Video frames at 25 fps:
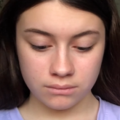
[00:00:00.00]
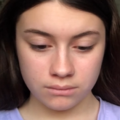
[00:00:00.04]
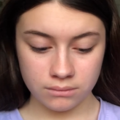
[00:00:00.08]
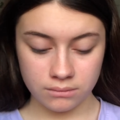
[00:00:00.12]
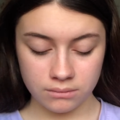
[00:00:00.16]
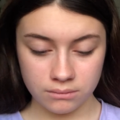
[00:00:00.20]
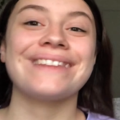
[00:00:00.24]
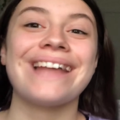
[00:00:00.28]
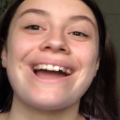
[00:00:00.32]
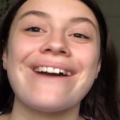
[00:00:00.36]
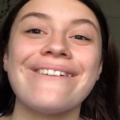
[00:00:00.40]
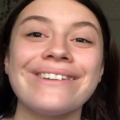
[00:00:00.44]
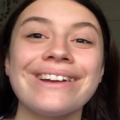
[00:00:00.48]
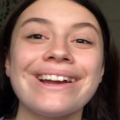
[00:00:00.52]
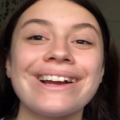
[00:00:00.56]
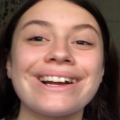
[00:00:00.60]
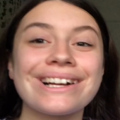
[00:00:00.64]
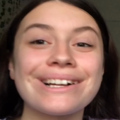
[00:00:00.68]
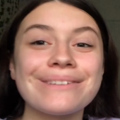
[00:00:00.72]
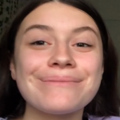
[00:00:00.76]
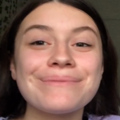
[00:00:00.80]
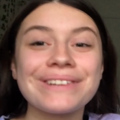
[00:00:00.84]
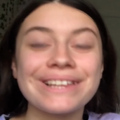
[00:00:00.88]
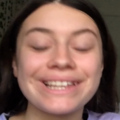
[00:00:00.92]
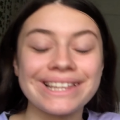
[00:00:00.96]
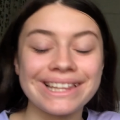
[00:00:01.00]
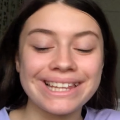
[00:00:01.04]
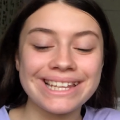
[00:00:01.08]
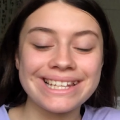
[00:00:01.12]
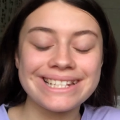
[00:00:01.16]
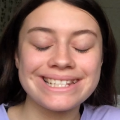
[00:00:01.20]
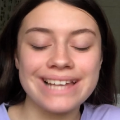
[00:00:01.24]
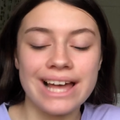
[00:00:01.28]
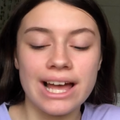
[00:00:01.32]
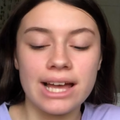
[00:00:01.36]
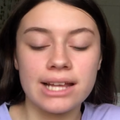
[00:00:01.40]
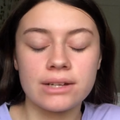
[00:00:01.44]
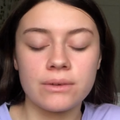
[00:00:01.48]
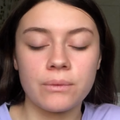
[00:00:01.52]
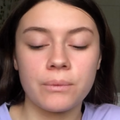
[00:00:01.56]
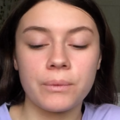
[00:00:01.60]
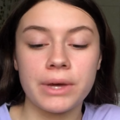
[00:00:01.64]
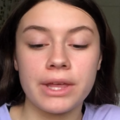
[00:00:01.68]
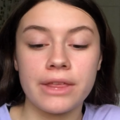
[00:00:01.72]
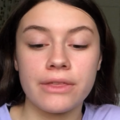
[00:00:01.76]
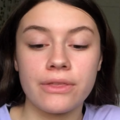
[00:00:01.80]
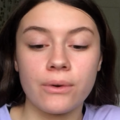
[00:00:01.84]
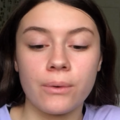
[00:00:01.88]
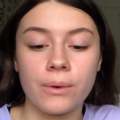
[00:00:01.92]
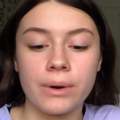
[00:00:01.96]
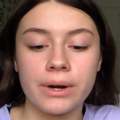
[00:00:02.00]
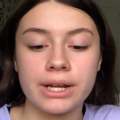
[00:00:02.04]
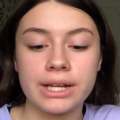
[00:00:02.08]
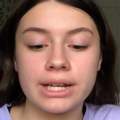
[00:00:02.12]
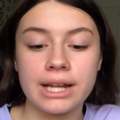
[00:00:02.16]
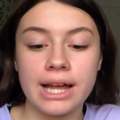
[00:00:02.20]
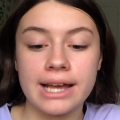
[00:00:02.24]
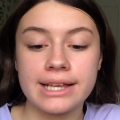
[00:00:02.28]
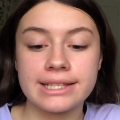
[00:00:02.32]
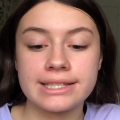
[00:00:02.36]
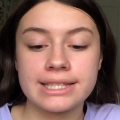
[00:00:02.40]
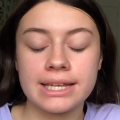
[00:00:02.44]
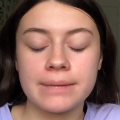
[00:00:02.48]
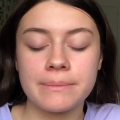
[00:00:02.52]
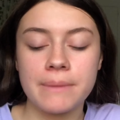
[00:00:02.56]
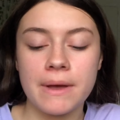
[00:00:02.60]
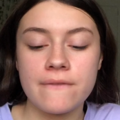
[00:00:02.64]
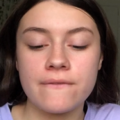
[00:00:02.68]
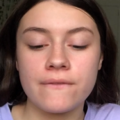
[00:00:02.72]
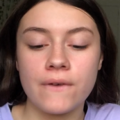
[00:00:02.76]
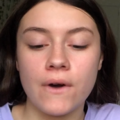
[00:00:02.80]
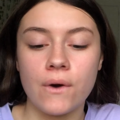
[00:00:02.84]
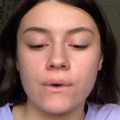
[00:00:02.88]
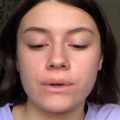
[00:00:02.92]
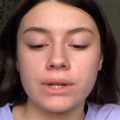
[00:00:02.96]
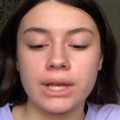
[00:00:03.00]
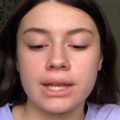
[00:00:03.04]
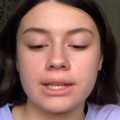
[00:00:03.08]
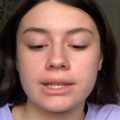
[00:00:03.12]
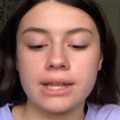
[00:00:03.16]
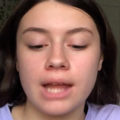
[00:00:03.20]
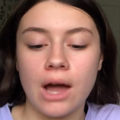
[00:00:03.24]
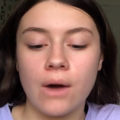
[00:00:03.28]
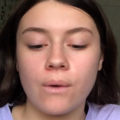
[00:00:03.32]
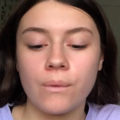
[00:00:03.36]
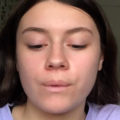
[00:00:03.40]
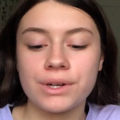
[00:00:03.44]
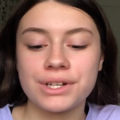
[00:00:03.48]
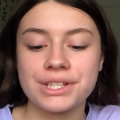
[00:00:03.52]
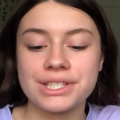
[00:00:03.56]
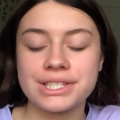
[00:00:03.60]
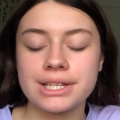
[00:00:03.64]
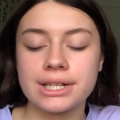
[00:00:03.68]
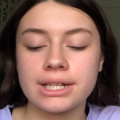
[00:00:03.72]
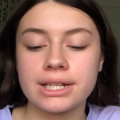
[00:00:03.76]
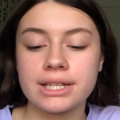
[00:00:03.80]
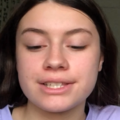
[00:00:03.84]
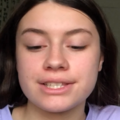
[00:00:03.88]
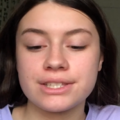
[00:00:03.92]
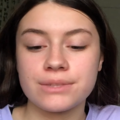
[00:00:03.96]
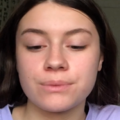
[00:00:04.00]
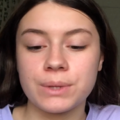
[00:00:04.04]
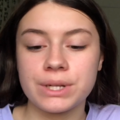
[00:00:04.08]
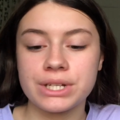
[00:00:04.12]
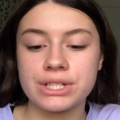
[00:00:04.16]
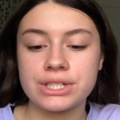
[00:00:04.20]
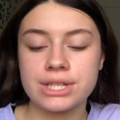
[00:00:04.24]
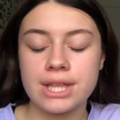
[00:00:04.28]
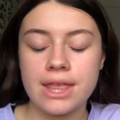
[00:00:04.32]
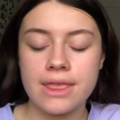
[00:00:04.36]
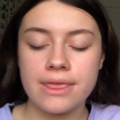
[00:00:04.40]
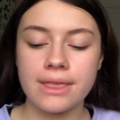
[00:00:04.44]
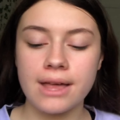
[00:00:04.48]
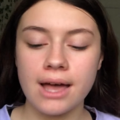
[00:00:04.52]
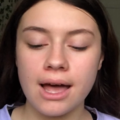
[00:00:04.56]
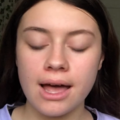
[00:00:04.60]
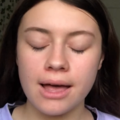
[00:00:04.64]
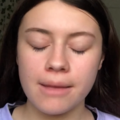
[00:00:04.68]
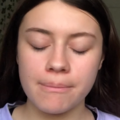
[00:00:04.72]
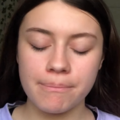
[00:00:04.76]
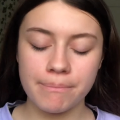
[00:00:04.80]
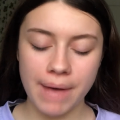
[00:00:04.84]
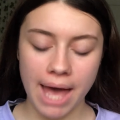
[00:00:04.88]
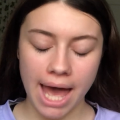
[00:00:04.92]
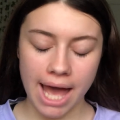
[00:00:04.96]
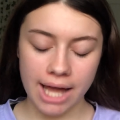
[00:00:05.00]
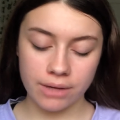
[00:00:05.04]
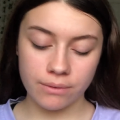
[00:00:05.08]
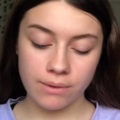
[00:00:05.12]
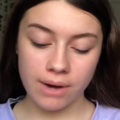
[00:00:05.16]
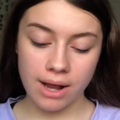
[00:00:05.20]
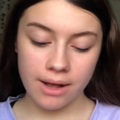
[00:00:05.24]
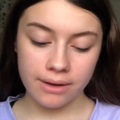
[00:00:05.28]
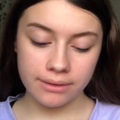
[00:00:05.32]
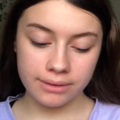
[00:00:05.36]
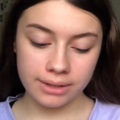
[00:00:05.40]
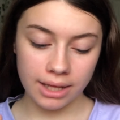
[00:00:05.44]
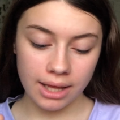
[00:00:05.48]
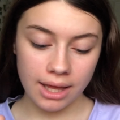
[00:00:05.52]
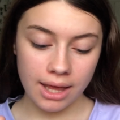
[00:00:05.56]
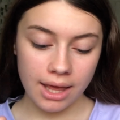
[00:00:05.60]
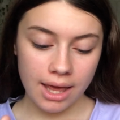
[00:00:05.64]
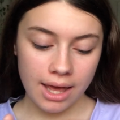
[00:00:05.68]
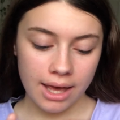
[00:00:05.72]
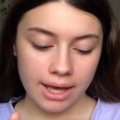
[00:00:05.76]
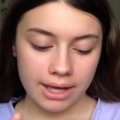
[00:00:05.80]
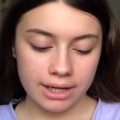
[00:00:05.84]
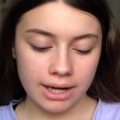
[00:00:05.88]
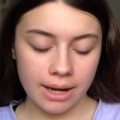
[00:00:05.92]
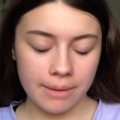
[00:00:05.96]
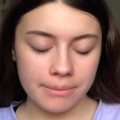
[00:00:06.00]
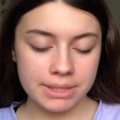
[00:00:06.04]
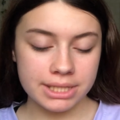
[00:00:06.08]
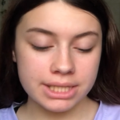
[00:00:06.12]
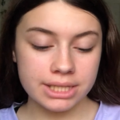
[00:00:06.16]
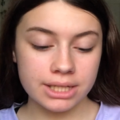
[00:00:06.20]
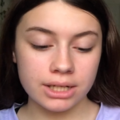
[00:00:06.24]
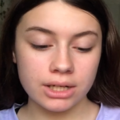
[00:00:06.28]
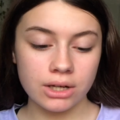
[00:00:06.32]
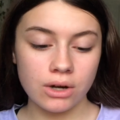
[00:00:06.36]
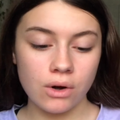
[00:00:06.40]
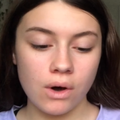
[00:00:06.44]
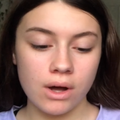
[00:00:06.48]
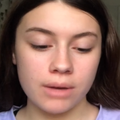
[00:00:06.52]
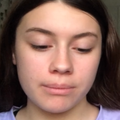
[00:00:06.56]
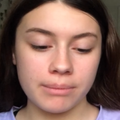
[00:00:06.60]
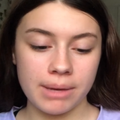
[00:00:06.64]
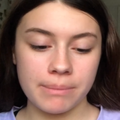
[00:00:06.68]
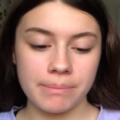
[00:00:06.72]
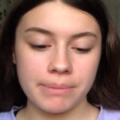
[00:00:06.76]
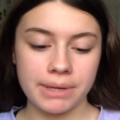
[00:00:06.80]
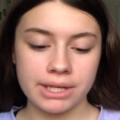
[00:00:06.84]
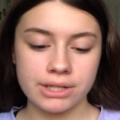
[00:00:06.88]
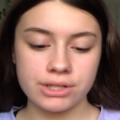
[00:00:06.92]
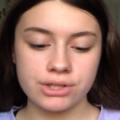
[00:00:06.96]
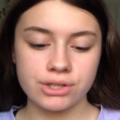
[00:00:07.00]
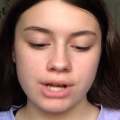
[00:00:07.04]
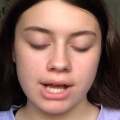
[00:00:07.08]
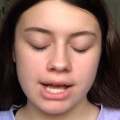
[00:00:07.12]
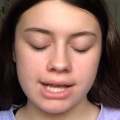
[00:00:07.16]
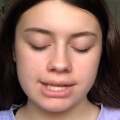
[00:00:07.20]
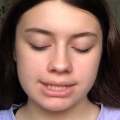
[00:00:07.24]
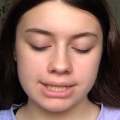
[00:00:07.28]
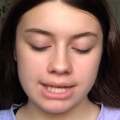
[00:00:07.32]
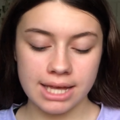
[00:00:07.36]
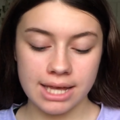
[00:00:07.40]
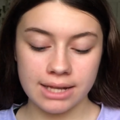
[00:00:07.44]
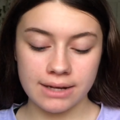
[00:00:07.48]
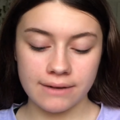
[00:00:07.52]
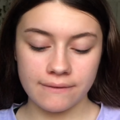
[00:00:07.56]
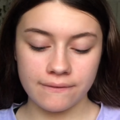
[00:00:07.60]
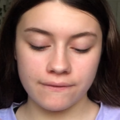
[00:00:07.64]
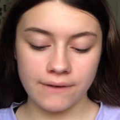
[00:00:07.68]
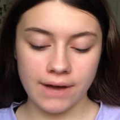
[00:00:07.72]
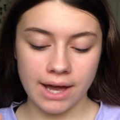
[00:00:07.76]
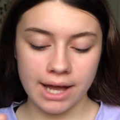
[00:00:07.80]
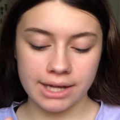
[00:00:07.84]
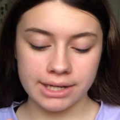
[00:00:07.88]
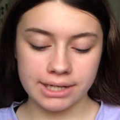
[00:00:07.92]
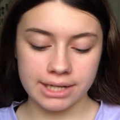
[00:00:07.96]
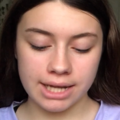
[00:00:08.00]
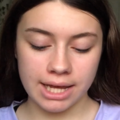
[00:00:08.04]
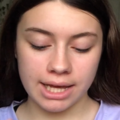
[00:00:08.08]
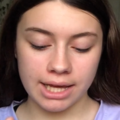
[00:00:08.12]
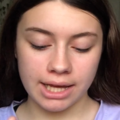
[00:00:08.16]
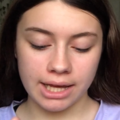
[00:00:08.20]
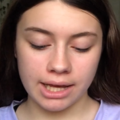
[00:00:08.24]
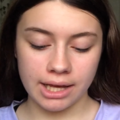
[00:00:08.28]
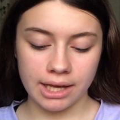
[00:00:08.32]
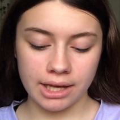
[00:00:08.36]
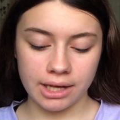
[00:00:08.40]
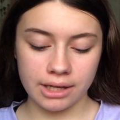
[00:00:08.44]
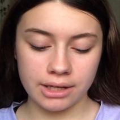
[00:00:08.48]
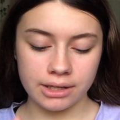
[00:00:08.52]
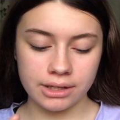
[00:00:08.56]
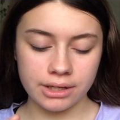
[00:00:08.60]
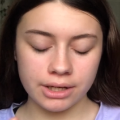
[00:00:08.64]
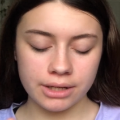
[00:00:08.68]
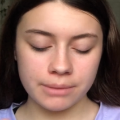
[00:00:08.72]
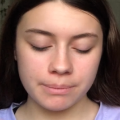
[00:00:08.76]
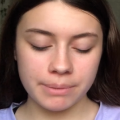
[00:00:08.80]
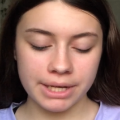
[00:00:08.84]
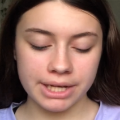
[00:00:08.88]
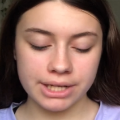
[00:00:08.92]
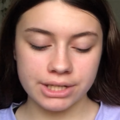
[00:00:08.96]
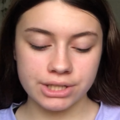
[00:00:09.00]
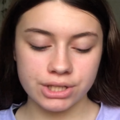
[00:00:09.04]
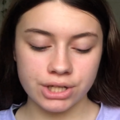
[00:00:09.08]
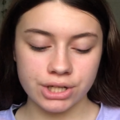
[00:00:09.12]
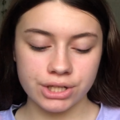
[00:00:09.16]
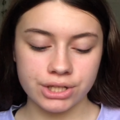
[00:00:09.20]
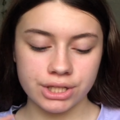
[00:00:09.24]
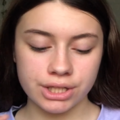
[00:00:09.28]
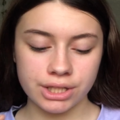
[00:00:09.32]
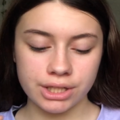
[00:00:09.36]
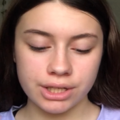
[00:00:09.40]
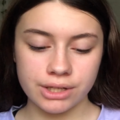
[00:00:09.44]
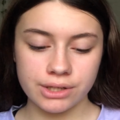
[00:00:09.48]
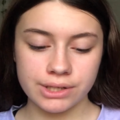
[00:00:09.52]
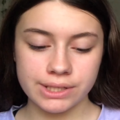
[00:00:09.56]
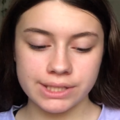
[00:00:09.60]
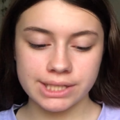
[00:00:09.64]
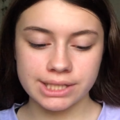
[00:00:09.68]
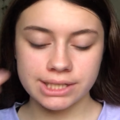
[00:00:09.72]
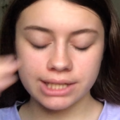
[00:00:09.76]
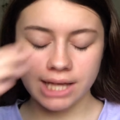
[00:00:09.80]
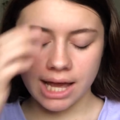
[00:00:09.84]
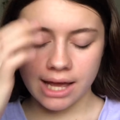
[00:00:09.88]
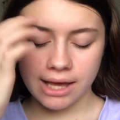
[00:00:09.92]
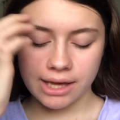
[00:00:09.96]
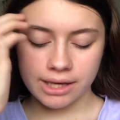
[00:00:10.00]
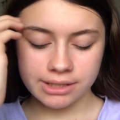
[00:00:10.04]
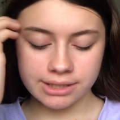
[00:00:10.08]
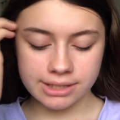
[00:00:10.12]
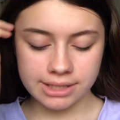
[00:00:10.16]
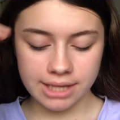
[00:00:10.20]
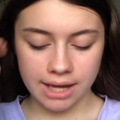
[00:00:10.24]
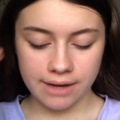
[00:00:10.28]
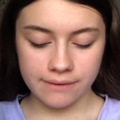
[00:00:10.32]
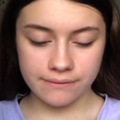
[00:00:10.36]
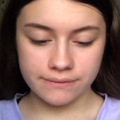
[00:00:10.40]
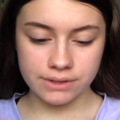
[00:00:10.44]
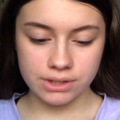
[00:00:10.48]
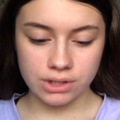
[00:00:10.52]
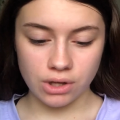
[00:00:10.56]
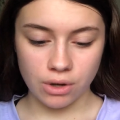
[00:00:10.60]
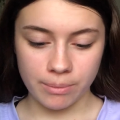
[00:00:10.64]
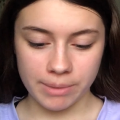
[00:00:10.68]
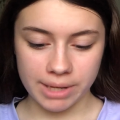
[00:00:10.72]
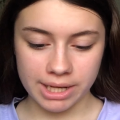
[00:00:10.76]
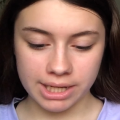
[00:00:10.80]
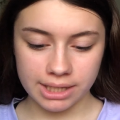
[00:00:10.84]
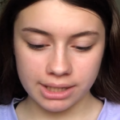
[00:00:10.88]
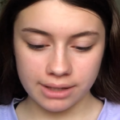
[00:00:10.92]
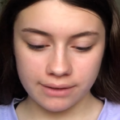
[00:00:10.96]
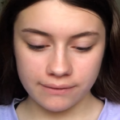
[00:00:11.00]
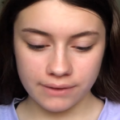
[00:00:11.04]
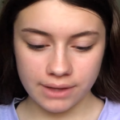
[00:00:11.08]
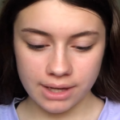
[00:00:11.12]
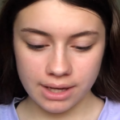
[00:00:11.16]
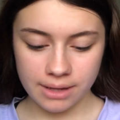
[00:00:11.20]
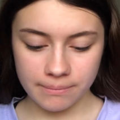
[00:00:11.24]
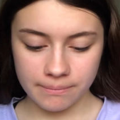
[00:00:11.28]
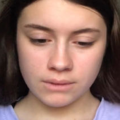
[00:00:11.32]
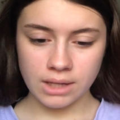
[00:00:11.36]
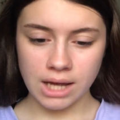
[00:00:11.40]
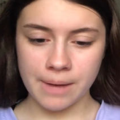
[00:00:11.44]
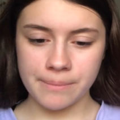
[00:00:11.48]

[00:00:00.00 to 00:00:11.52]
Now we are completely done with organizing my phone, and now we're just gonna switch the background, and I'm just gonna go on my Pinterest and find a good picture to use because I save so many of them.